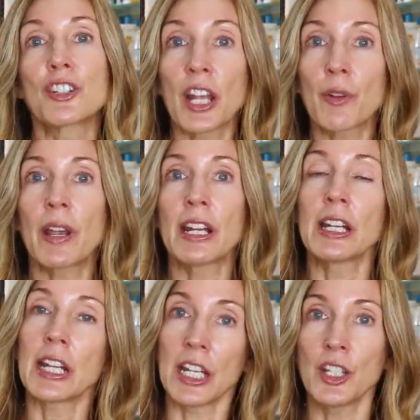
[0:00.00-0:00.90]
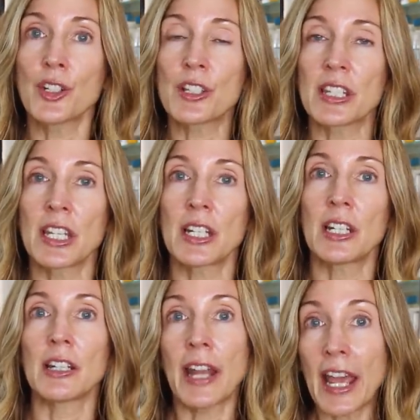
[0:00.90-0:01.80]
generated in your
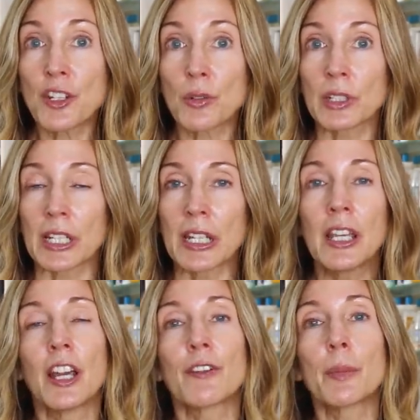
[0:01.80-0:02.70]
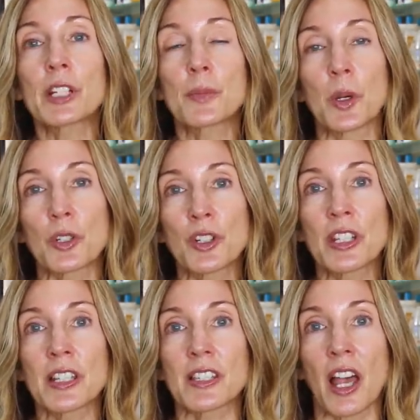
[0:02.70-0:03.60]
skin naturally from exposure
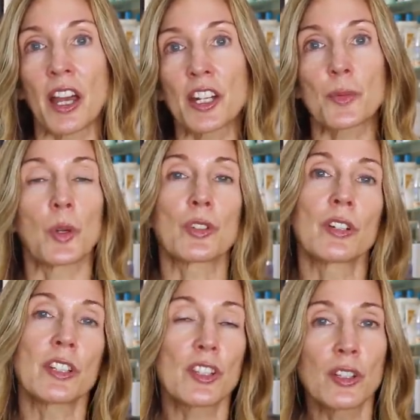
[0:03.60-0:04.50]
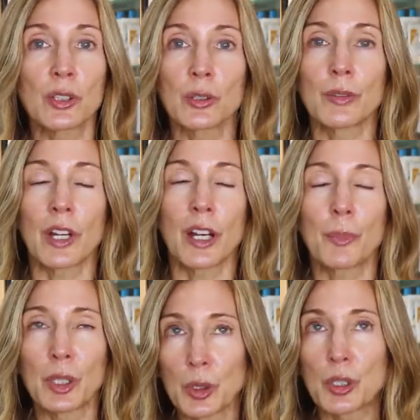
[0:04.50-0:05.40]
to the sun, exposure to uh,
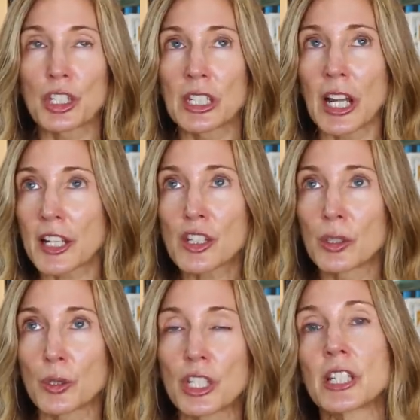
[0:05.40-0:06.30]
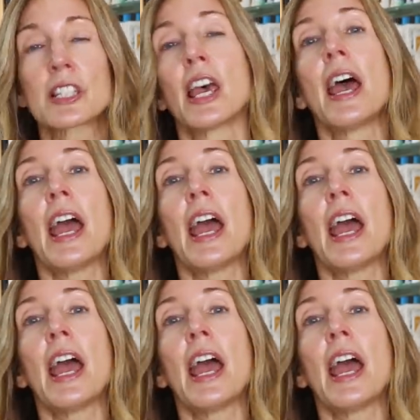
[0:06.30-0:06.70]
pollution, not solutions,